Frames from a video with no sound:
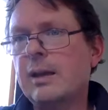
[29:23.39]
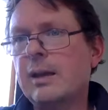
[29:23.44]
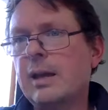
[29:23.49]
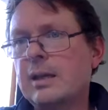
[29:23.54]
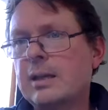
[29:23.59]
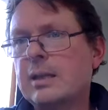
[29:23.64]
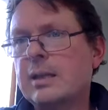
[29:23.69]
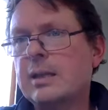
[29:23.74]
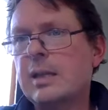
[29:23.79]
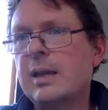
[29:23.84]

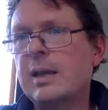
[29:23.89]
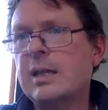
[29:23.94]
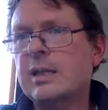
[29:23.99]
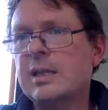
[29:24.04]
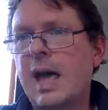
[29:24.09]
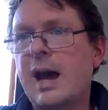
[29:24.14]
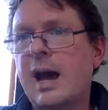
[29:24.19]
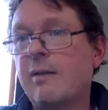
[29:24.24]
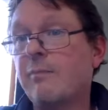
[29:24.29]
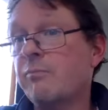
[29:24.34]

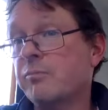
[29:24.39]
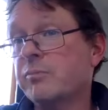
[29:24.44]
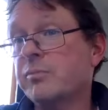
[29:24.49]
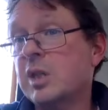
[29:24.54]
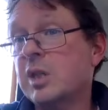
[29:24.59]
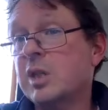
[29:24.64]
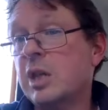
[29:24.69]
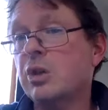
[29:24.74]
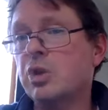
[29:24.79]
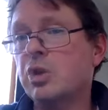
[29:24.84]
is that
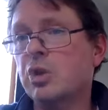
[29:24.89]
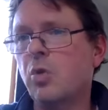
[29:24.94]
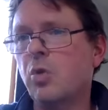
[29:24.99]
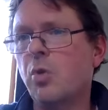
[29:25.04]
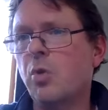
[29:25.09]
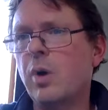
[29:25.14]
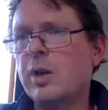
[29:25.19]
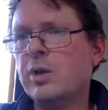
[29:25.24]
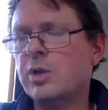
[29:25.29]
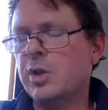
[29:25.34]
distinction
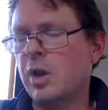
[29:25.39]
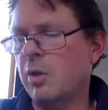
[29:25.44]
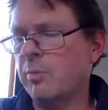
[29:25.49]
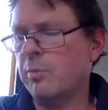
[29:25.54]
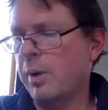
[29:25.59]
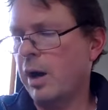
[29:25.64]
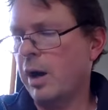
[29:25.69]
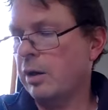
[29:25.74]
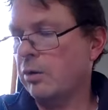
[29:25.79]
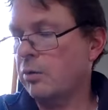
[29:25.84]
always so
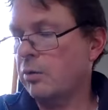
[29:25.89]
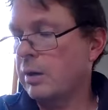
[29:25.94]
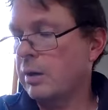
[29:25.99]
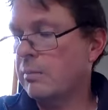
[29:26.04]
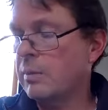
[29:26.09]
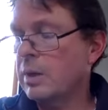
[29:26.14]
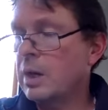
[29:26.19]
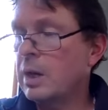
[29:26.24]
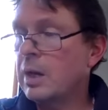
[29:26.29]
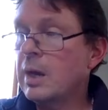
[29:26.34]
binary?